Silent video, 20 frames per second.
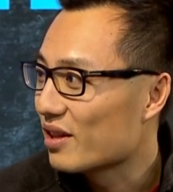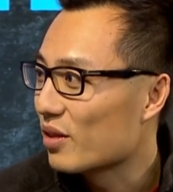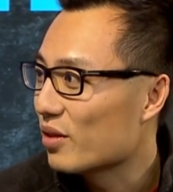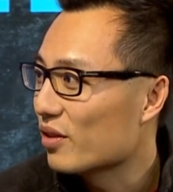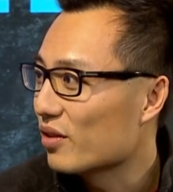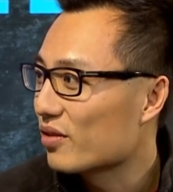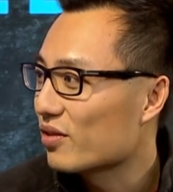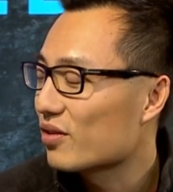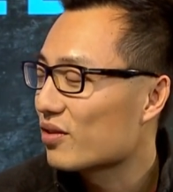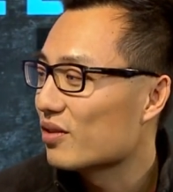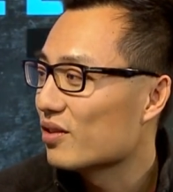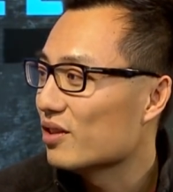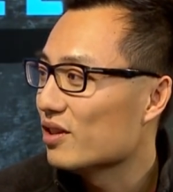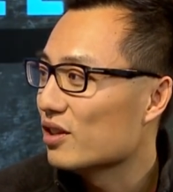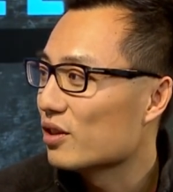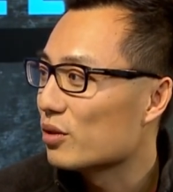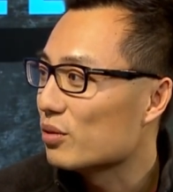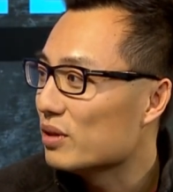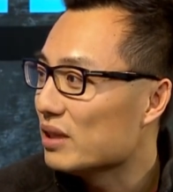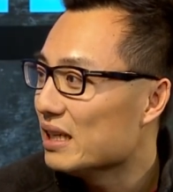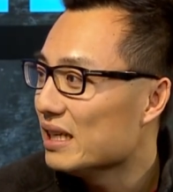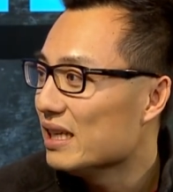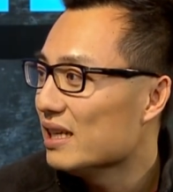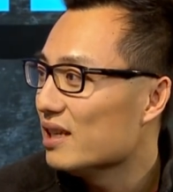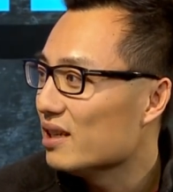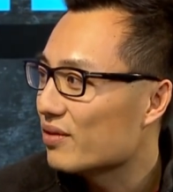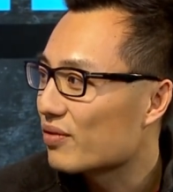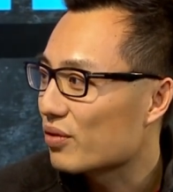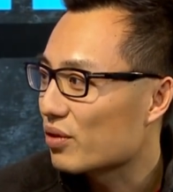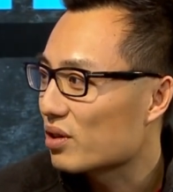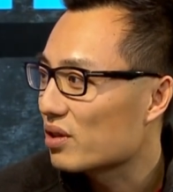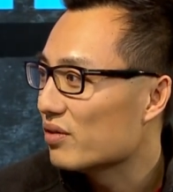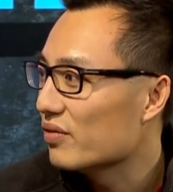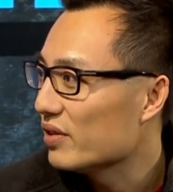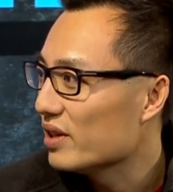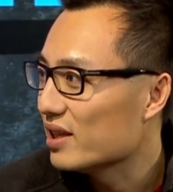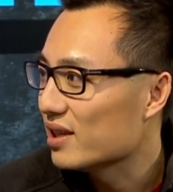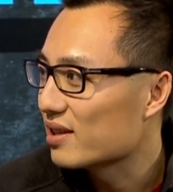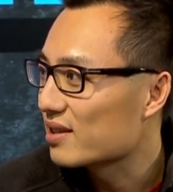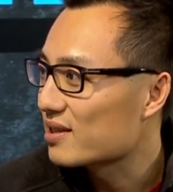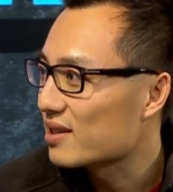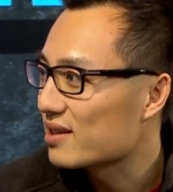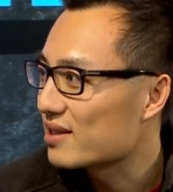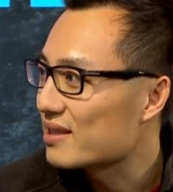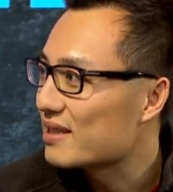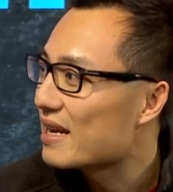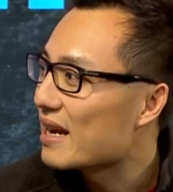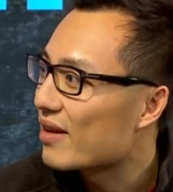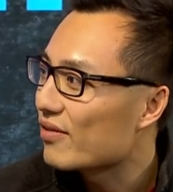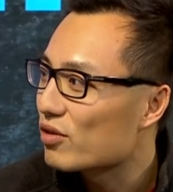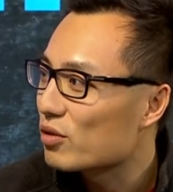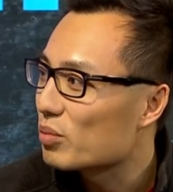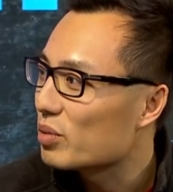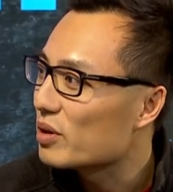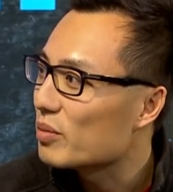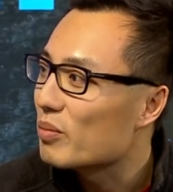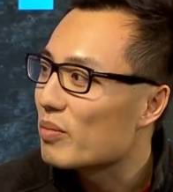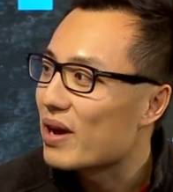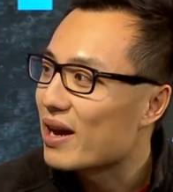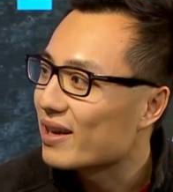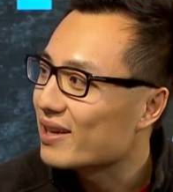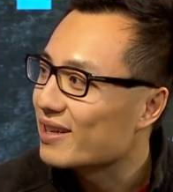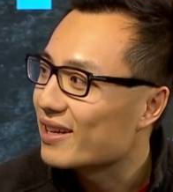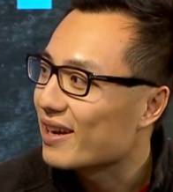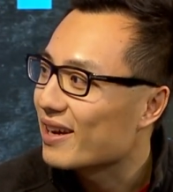This you know, need for convenience has never been met